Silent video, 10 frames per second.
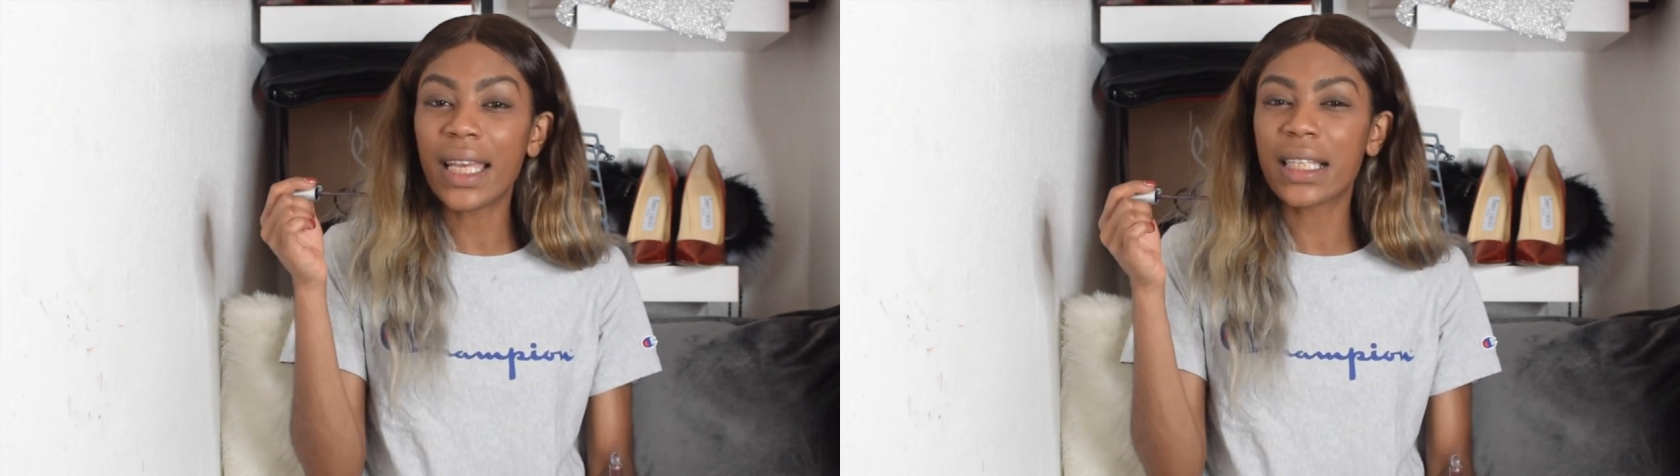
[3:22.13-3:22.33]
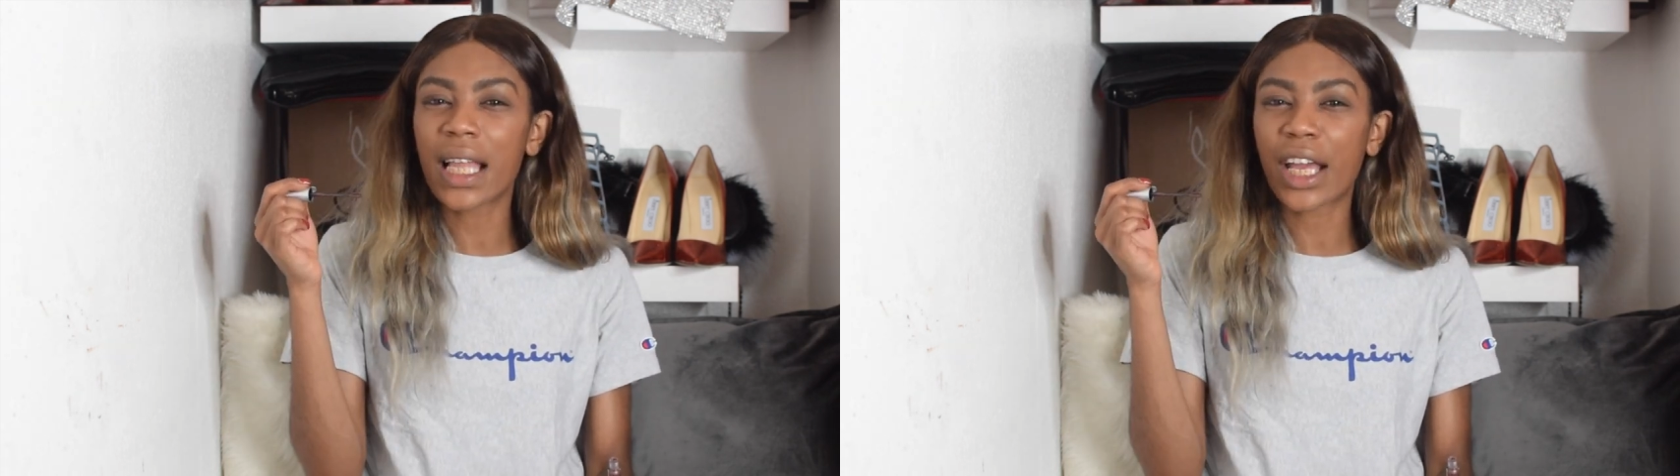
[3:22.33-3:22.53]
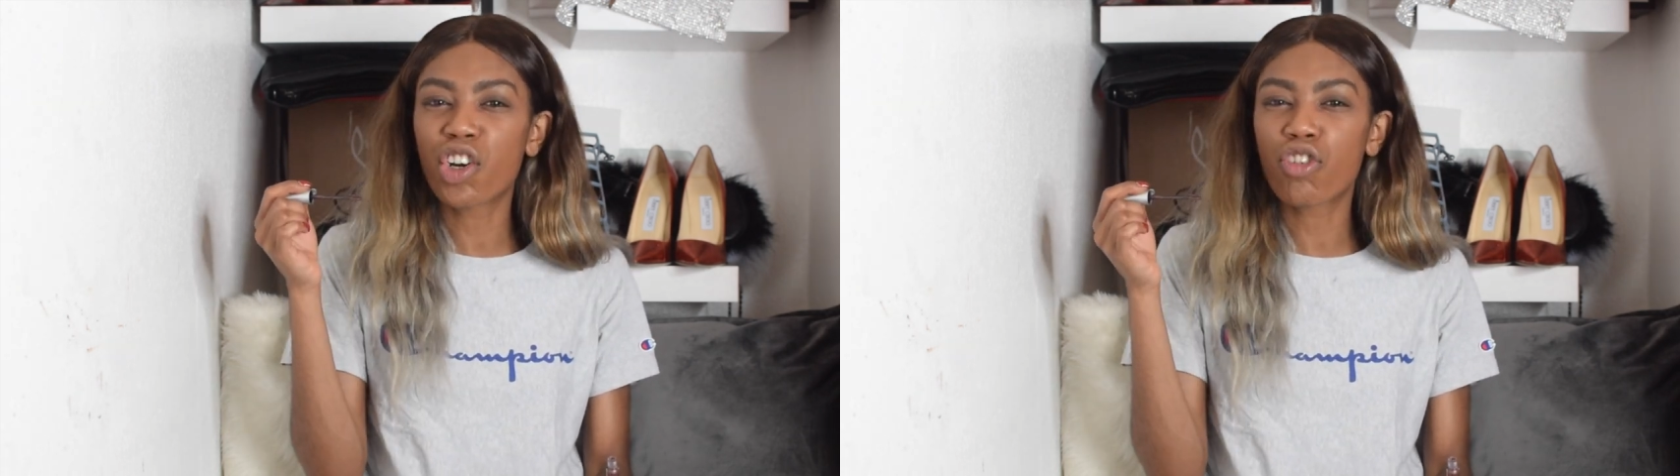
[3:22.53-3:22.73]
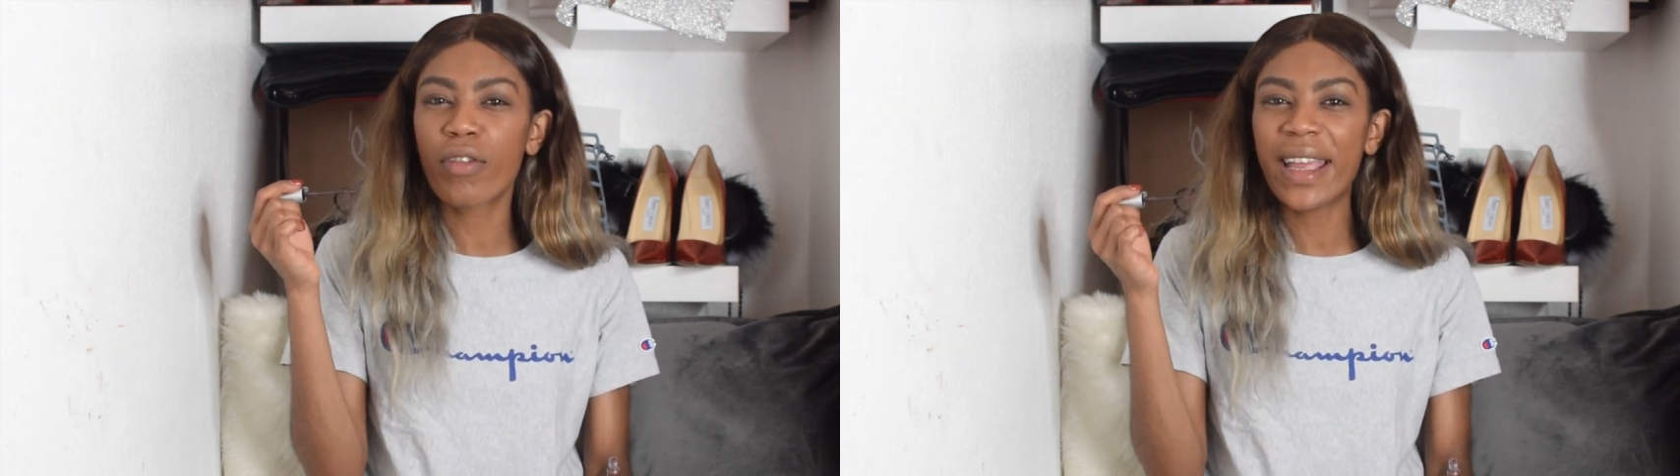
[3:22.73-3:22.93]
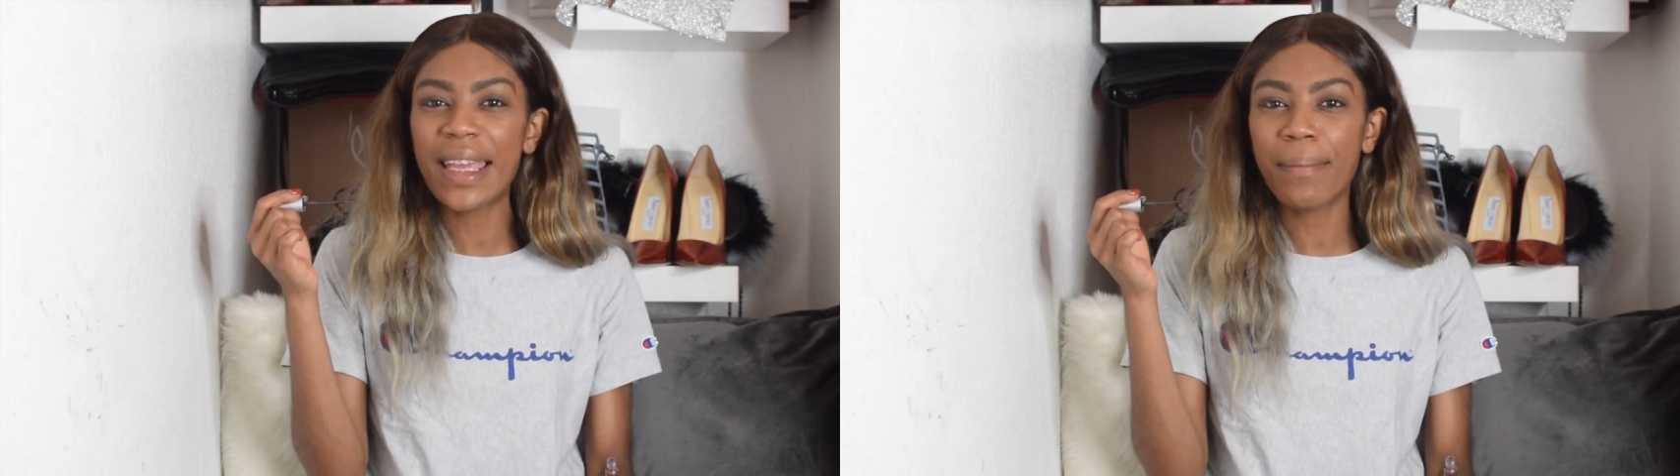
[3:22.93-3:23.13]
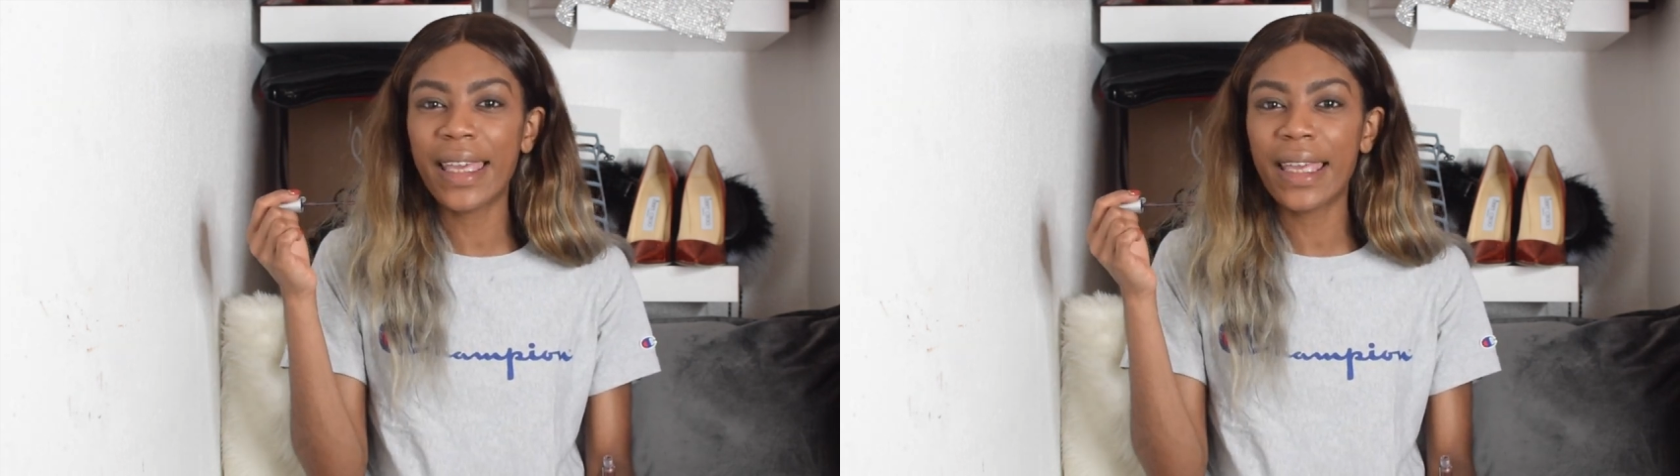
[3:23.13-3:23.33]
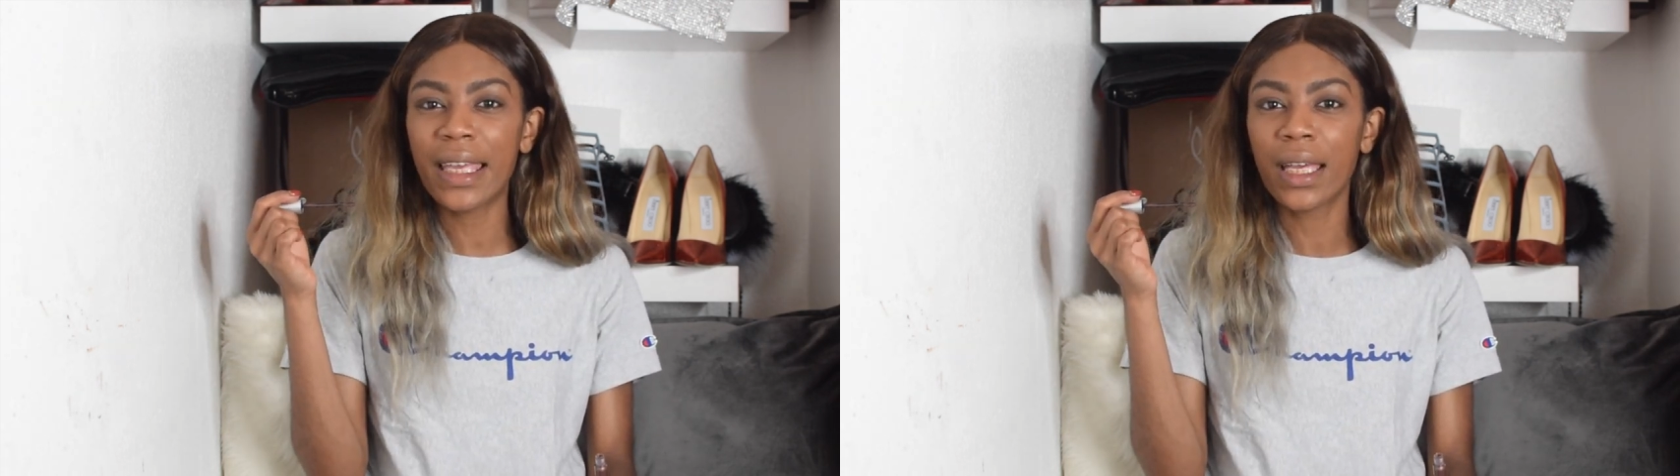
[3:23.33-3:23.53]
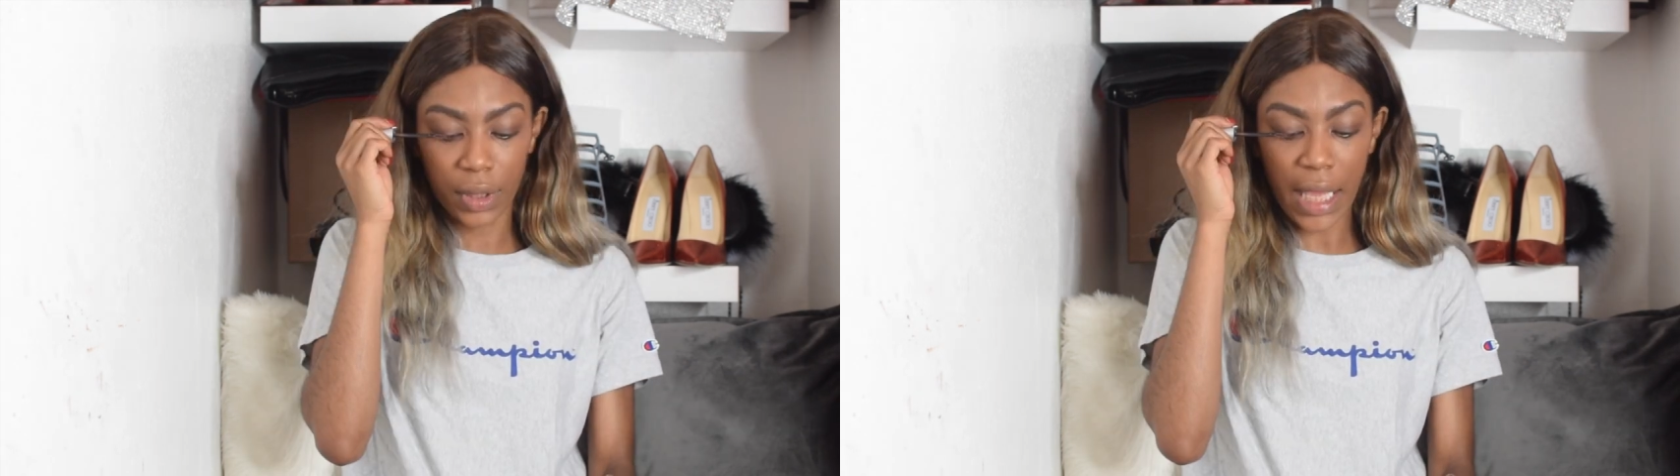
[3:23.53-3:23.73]
it is like a
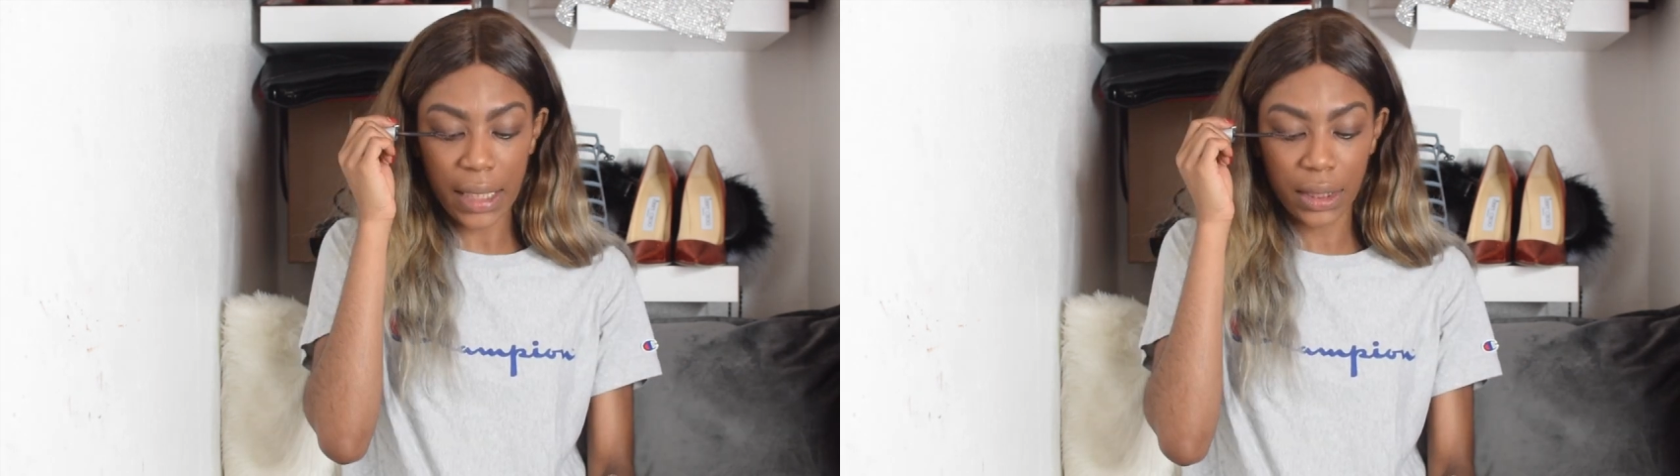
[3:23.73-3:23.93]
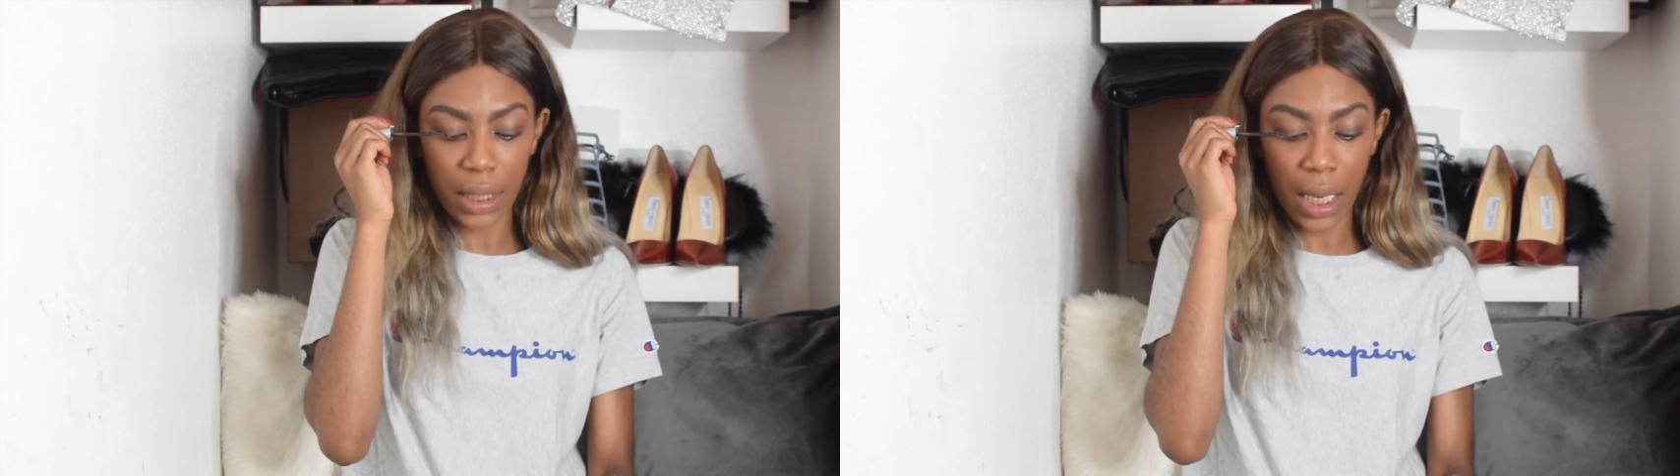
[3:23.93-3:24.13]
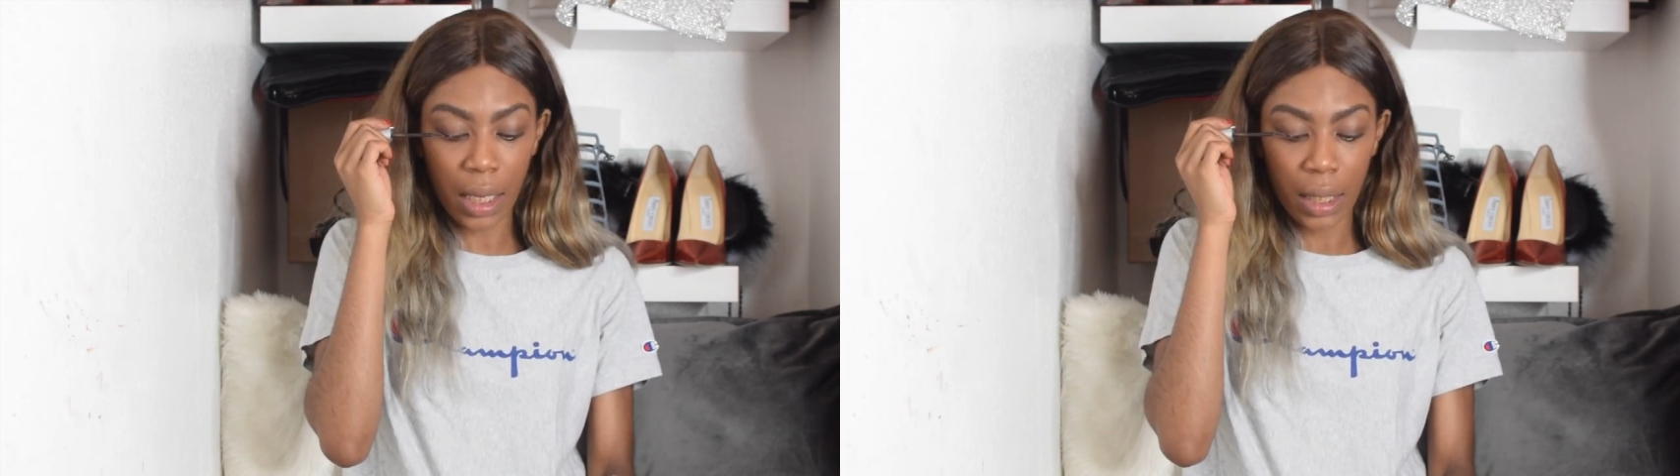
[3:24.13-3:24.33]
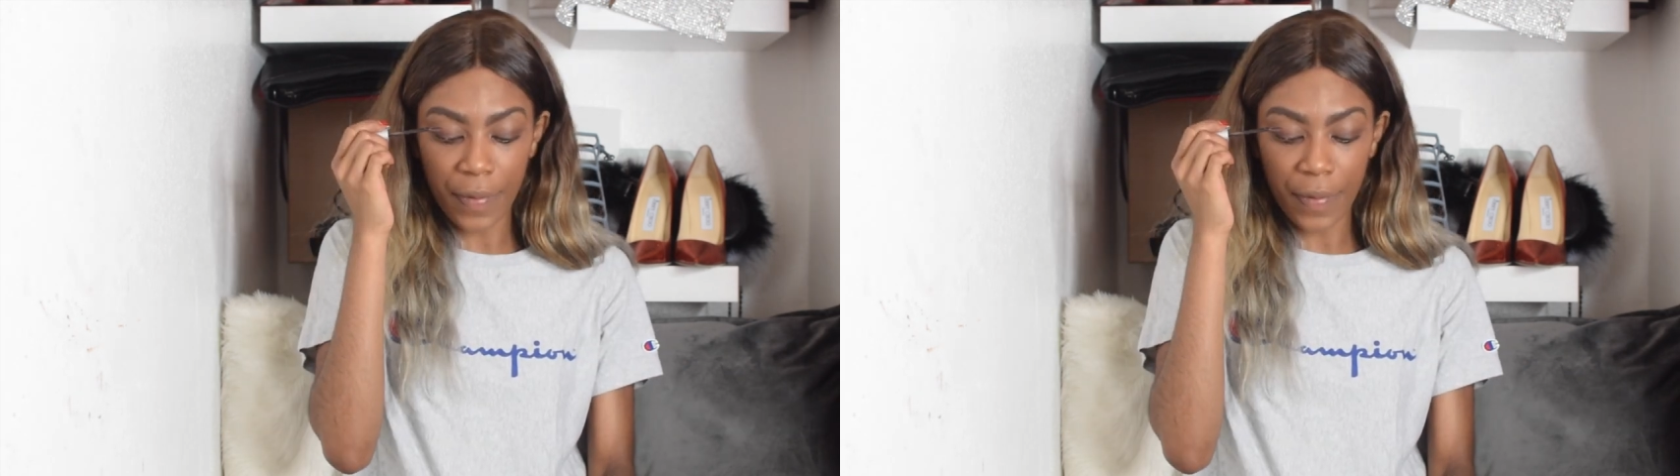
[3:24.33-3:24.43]
creamy texture,